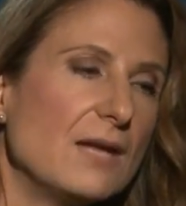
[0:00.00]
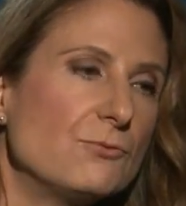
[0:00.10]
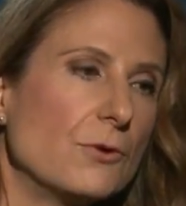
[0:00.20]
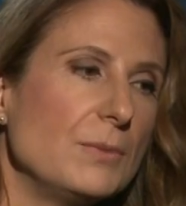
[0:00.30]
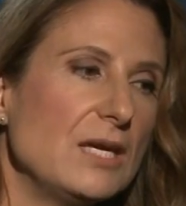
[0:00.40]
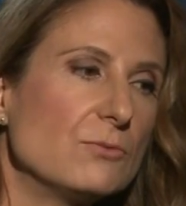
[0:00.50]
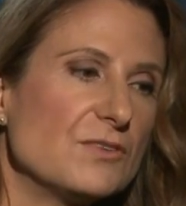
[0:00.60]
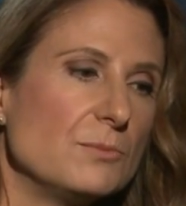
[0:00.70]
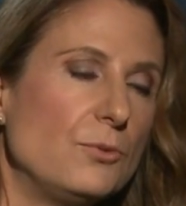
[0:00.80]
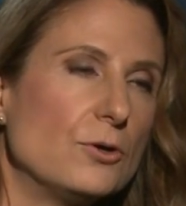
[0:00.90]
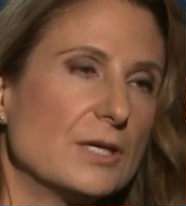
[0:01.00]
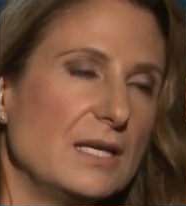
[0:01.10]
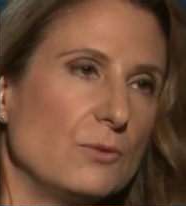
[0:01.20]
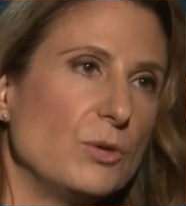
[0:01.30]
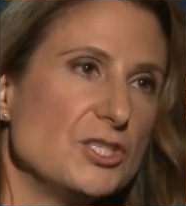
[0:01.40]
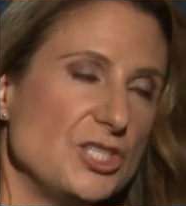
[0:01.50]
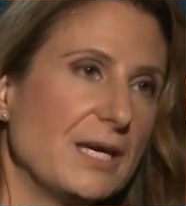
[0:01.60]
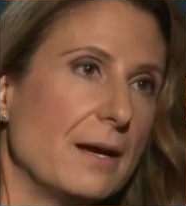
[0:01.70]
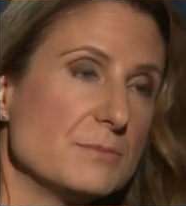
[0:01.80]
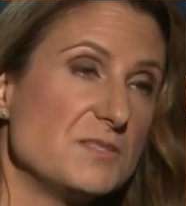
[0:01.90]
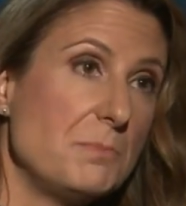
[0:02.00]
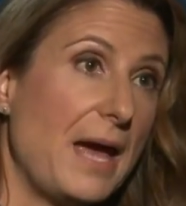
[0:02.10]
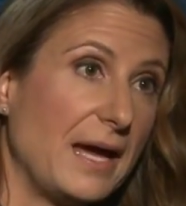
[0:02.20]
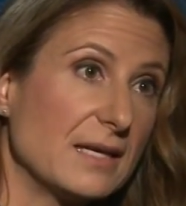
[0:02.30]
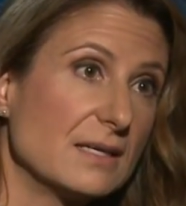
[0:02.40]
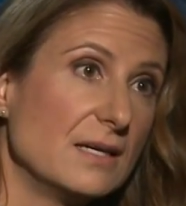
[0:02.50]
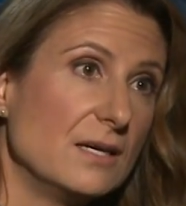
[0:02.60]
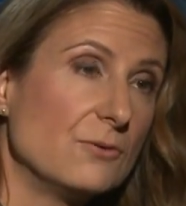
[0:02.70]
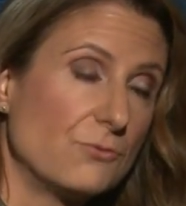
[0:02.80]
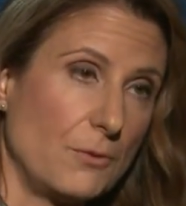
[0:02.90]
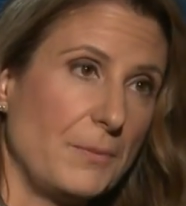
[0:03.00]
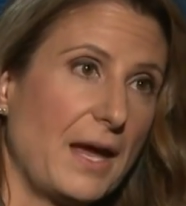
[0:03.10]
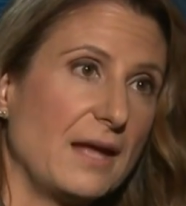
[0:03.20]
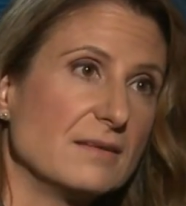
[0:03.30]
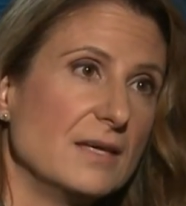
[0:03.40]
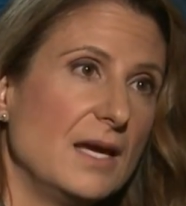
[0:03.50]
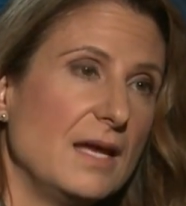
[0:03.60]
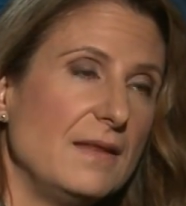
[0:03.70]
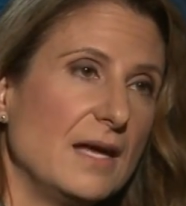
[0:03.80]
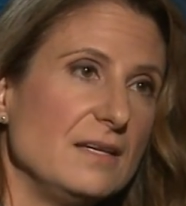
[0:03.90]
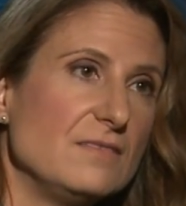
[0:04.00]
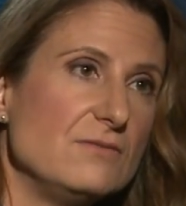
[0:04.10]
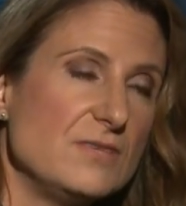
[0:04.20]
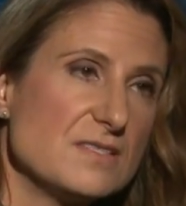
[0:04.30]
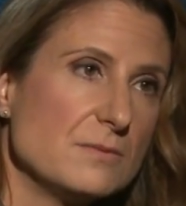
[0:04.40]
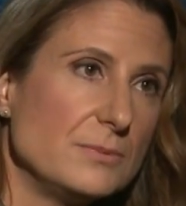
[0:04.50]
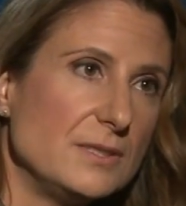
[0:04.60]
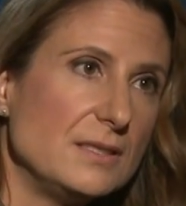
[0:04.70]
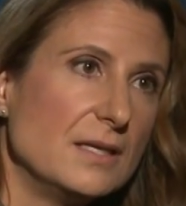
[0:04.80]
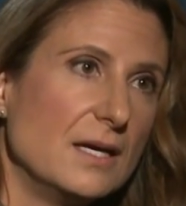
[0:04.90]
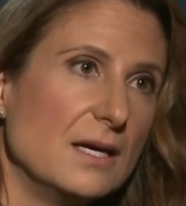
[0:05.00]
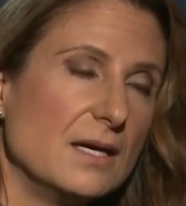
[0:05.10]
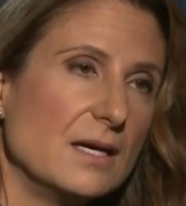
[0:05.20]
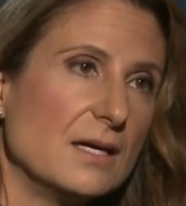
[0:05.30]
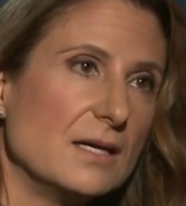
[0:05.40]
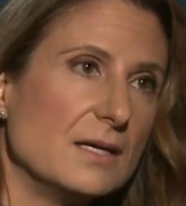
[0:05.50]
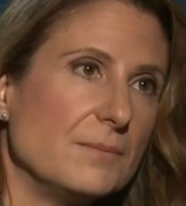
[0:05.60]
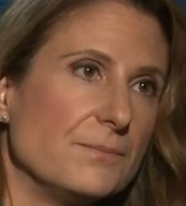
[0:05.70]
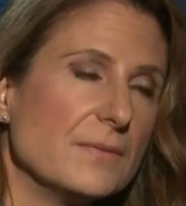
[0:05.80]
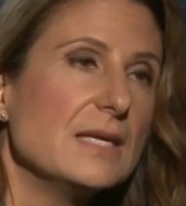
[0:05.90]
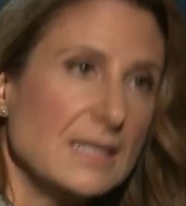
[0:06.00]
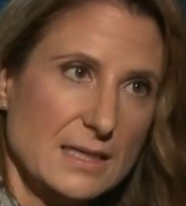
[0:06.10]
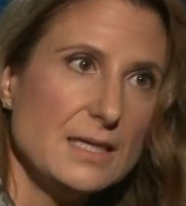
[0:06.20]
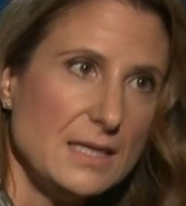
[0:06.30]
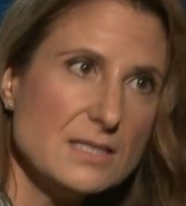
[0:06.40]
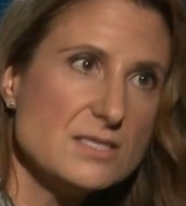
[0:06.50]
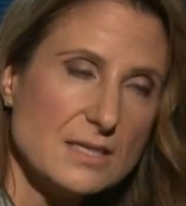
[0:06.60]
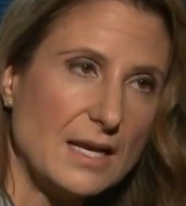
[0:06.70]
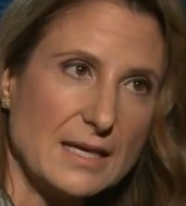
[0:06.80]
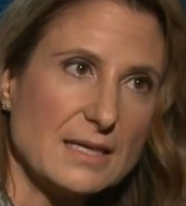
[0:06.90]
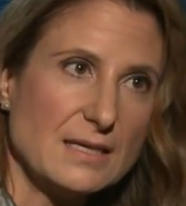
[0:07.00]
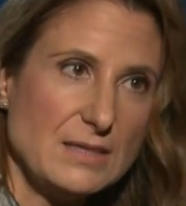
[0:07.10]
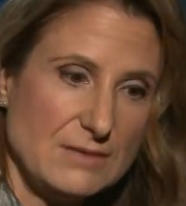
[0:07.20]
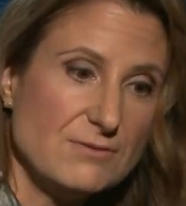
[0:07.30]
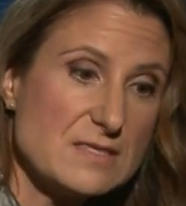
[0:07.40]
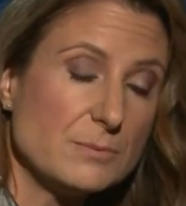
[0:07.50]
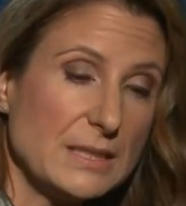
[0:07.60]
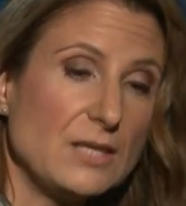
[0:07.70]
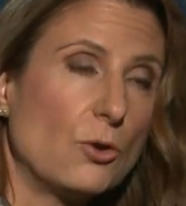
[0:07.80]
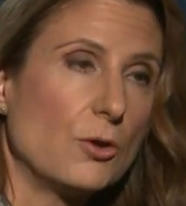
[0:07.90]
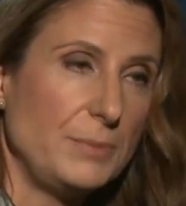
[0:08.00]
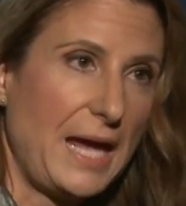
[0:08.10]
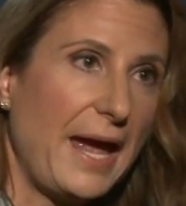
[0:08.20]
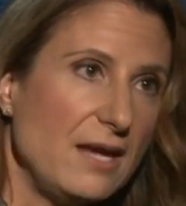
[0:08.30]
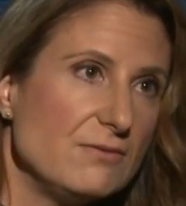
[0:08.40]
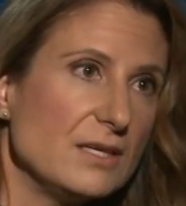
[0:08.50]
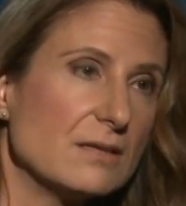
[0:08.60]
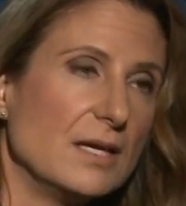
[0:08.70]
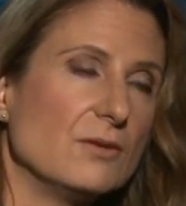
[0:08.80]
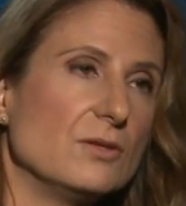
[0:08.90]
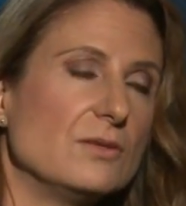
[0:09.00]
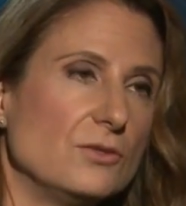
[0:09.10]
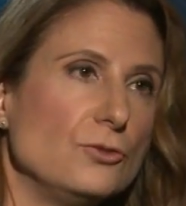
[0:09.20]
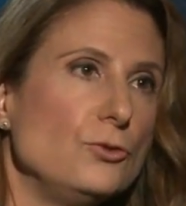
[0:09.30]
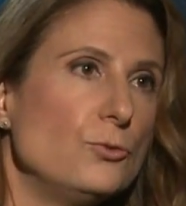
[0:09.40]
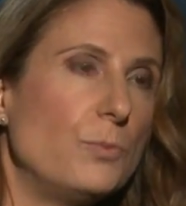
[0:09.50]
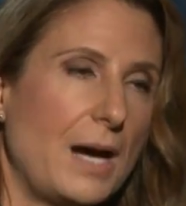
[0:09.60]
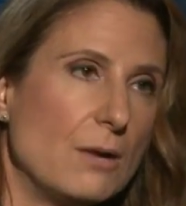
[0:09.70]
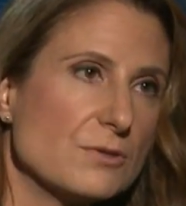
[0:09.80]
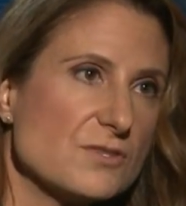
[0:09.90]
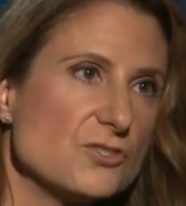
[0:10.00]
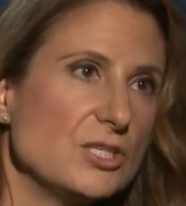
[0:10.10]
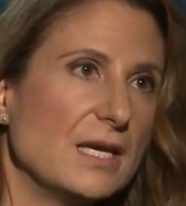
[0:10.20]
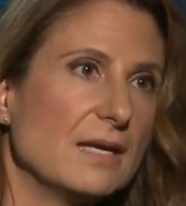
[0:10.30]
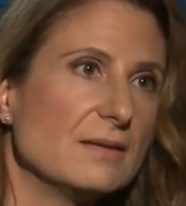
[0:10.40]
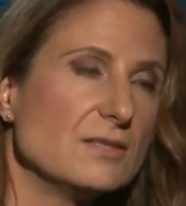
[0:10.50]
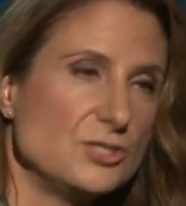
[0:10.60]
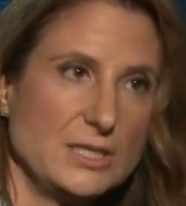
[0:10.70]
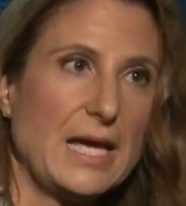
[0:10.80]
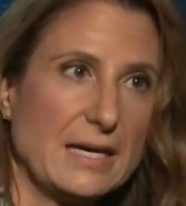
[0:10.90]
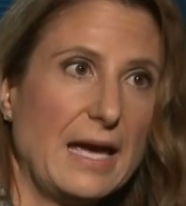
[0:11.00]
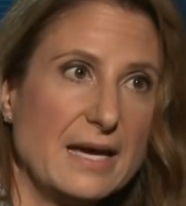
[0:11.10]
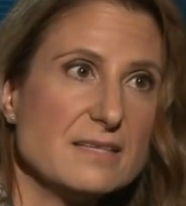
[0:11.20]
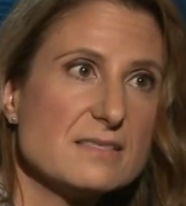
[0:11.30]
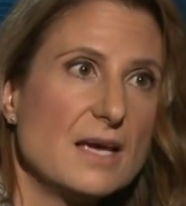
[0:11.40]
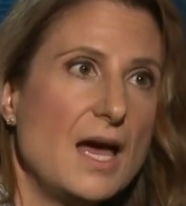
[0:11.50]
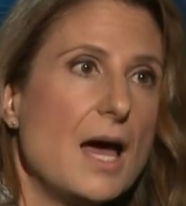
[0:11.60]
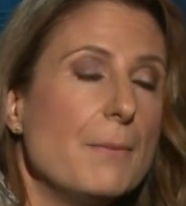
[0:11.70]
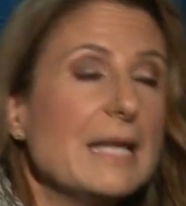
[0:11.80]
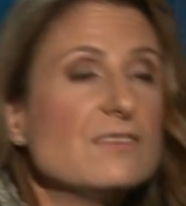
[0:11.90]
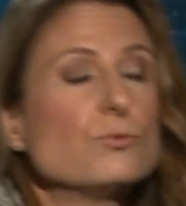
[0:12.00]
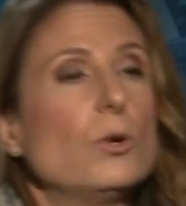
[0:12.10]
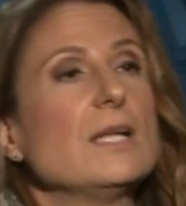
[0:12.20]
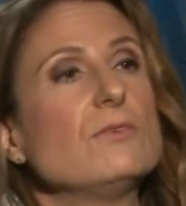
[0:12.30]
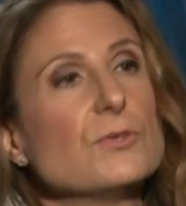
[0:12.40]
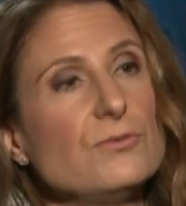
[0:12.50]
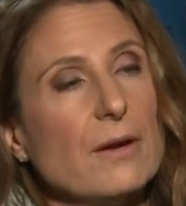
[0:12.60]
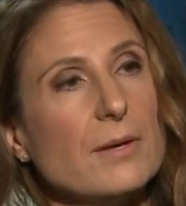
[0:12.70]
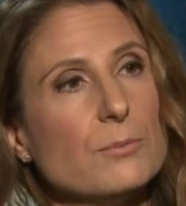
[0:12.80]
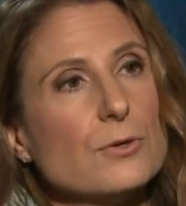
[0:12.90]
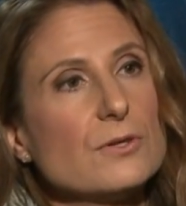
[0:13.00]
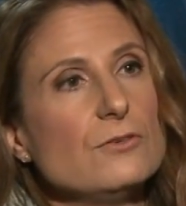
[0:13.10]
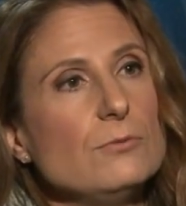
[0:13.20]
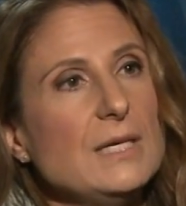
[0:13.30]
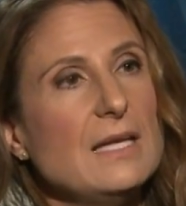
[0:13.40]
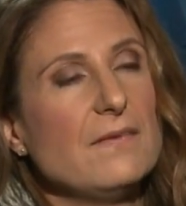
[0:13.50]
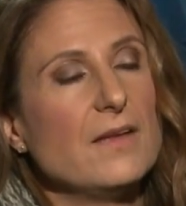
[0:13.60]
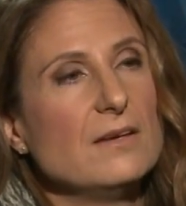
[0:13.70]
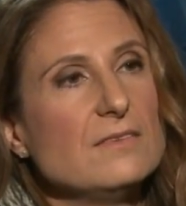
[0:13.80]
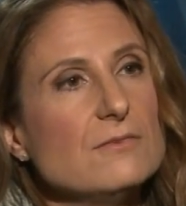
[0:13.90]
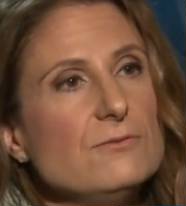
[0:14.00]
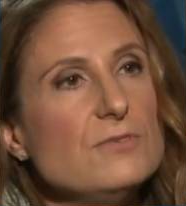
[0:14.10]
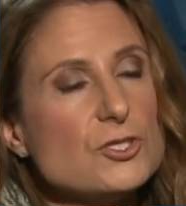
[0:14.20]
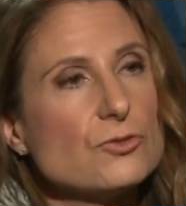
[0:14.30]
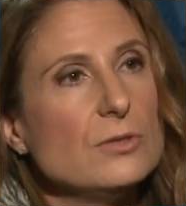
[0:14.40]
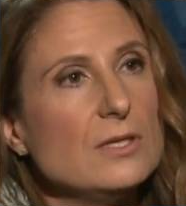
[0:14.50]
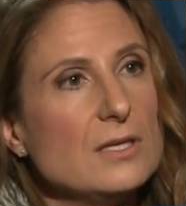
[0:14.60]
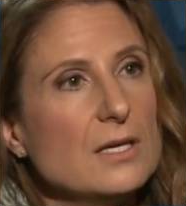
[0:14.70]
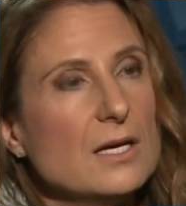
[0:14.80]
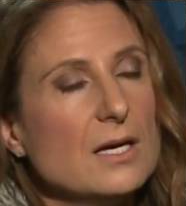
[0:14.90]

and for me it was important that when she comes back from that that it's visible um, into like visible in her behavior and the new powers she can she has. But as well, it was very important to me that there is a visual